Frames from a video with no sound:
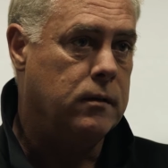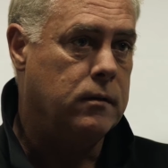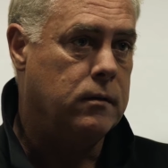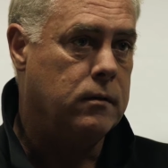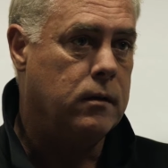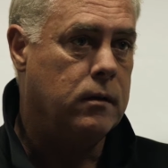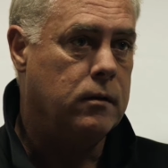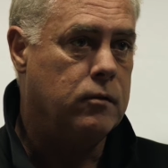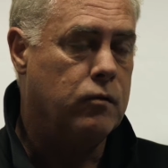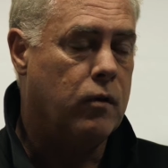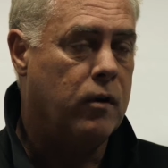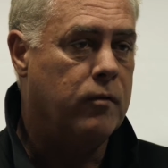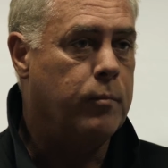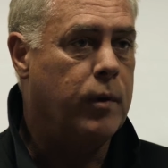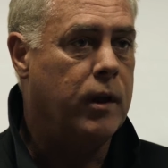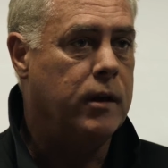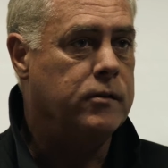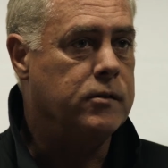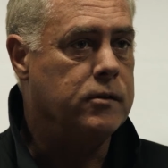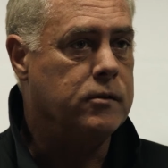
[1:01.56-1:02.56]
and drive
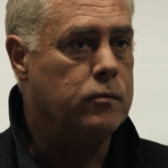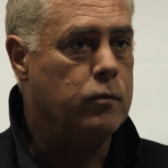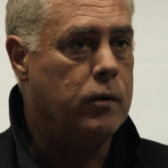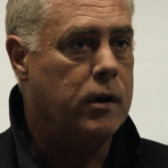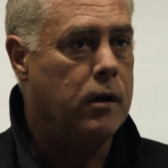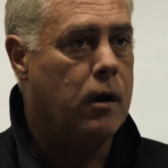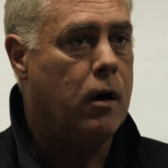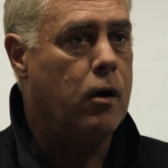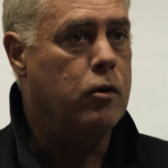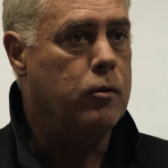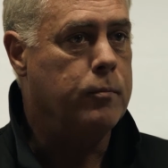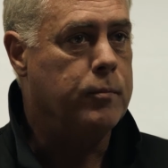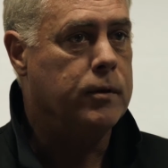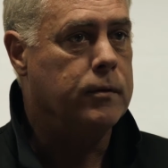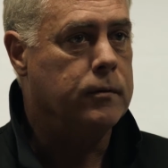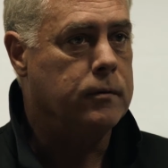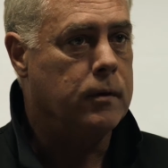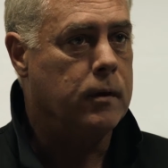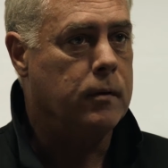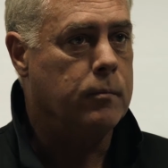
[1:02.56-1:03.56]
places where hope
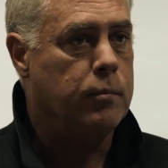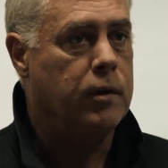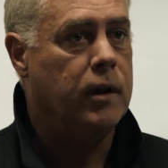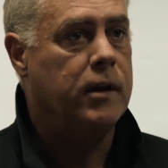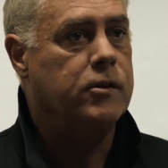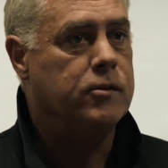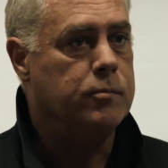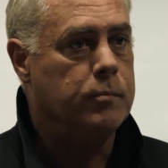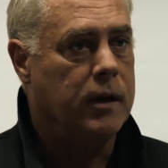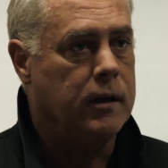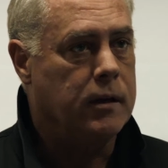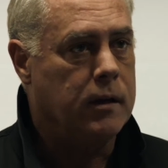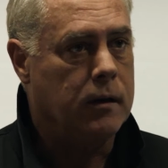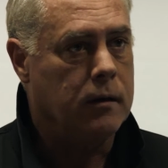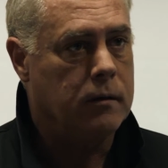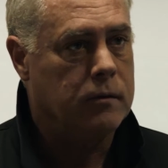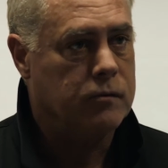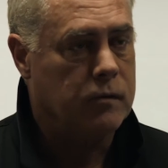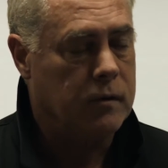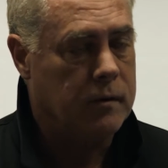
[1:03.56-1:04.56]
and
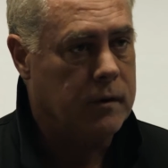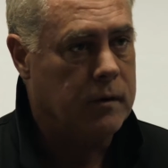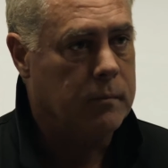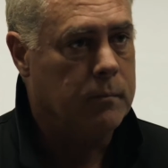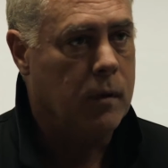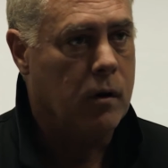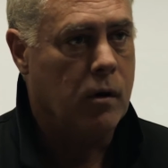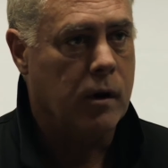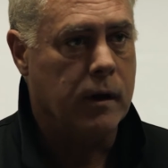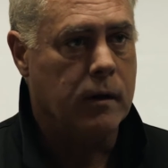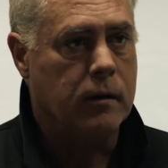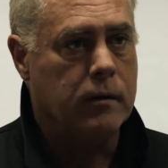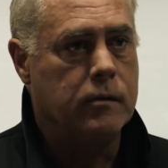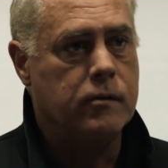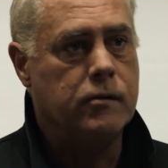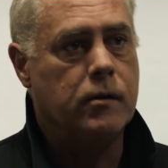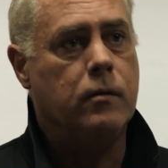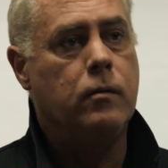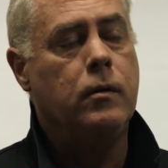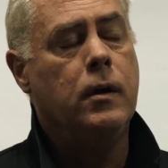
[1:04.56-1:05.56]
placemaking sort of combine? And
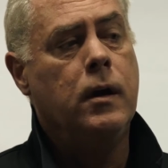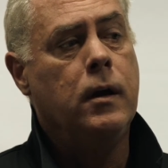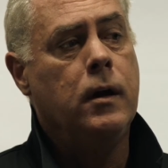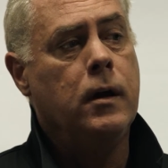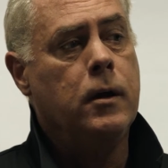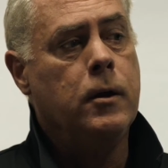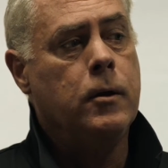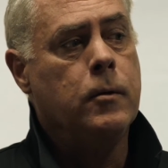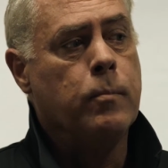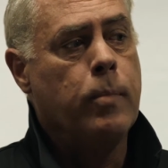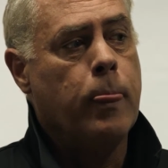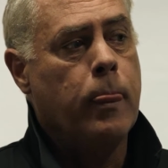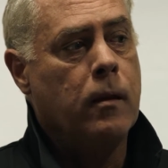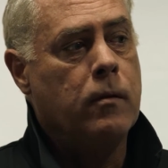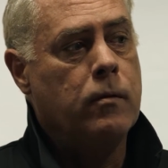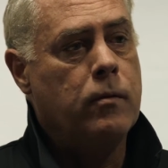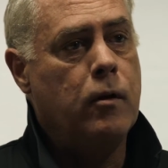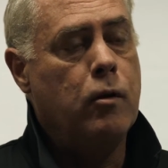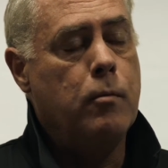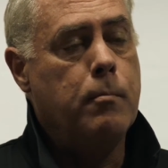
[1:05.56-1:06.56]
so
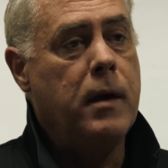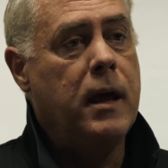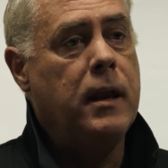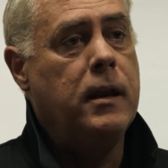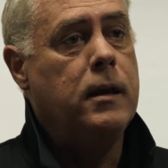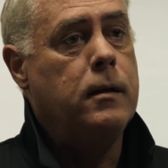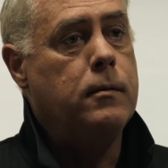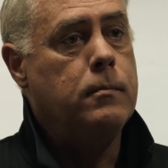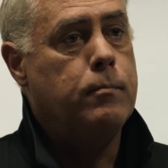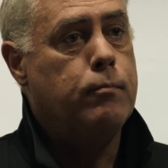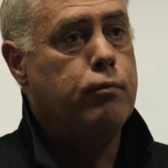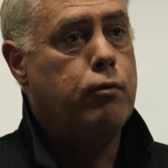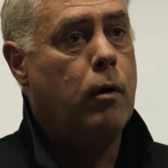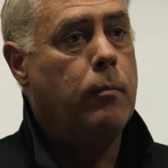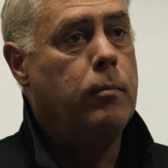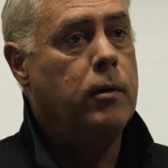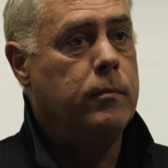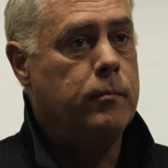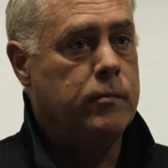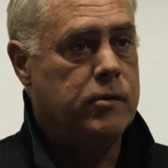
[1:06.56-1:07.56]
there are many
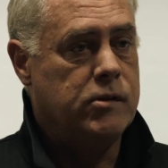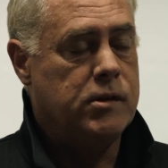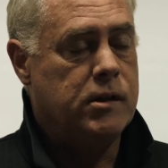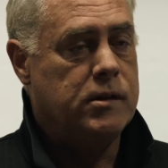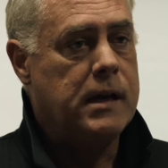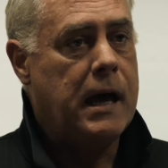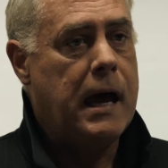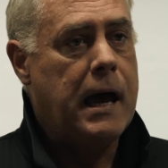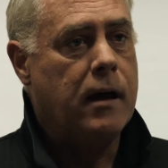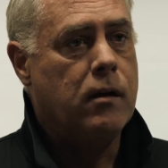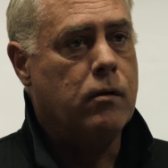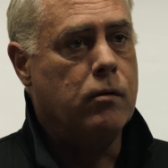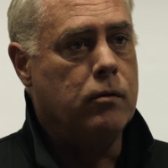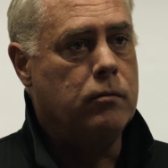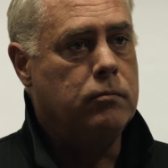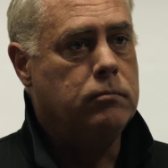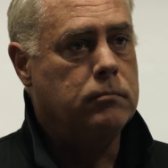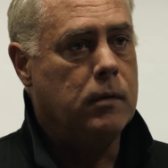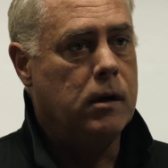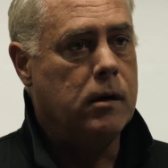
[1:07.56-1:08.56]
problems to tackle.